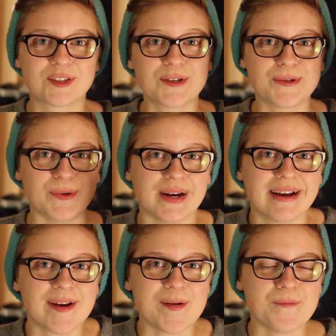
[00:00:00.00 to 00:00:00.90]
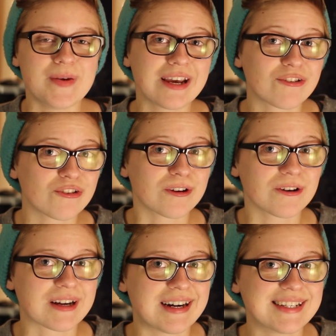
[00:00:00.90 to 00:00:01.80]
2, make sure
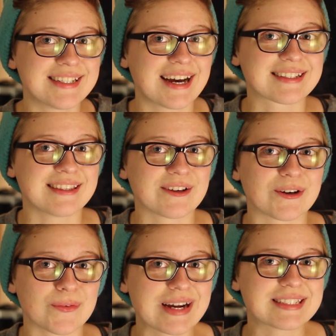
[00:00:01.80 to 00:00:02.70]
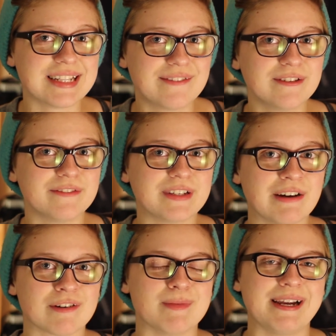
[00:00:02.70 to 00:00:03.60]
you're contacting the correct level of
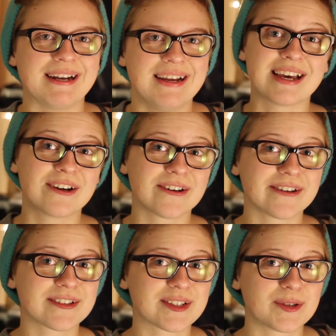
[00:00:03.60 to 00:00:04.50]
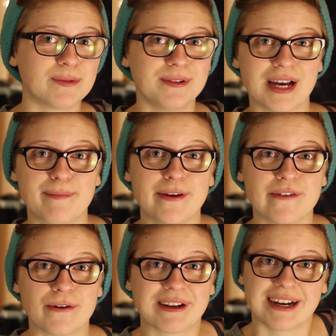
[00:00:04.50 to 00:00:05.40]
government. Senators will not be
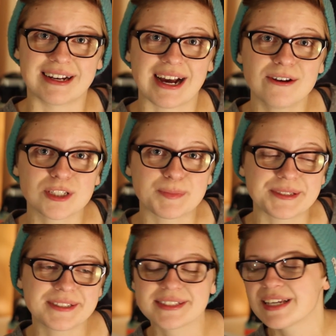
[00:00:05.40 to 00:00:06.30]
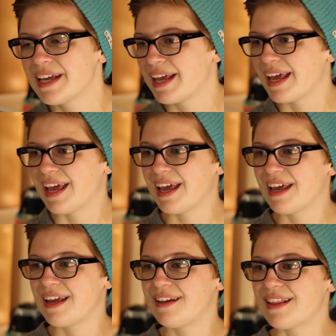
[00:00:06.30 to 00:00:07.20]
voting on House bills,
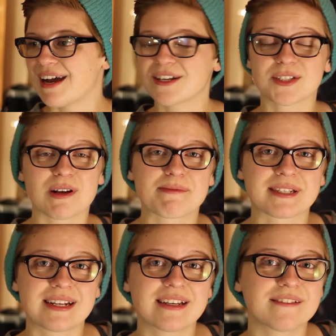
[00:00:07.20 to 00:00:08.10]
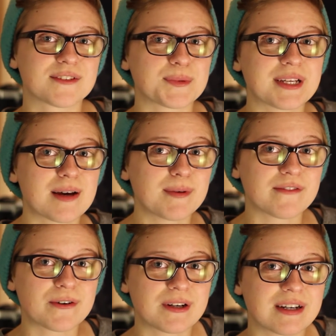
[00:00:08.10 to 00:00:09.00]
and the House of Representatives will not be
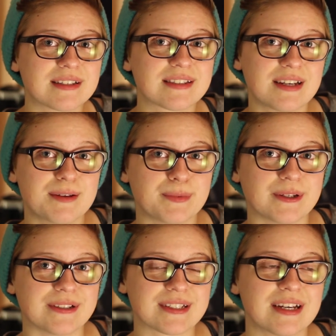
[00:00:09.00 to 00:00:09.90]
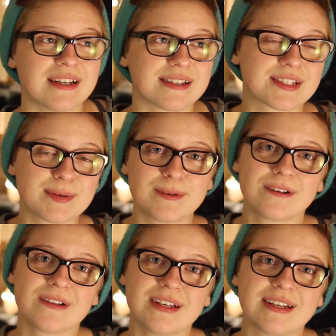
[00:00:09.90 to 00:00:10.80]
voting on Senate bills.
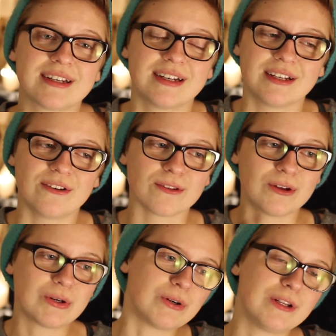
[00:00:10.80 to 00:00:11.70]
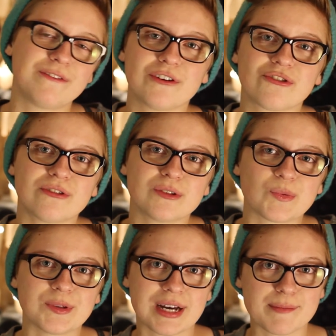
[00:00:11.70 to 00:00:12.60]
Similarly, your local officials
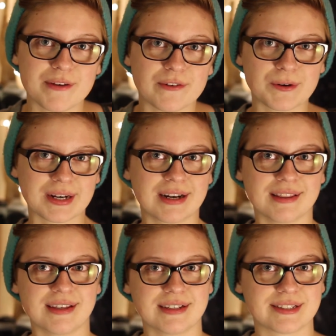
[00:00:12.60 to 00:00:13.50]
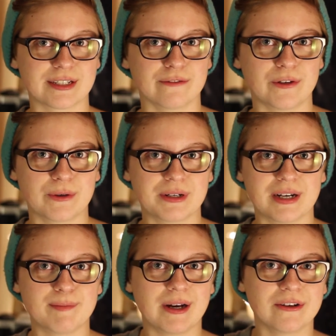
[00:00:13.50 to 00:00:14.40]
will not be voting on things that are voted
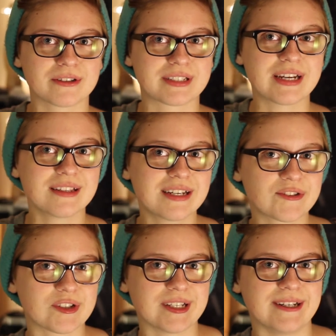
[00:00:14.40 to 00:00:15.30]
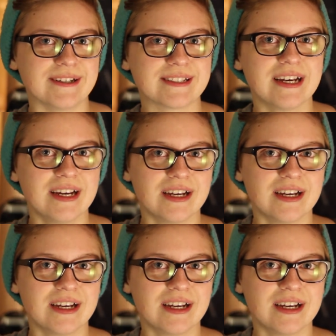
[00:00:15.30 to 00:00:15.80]
on by your state legislators,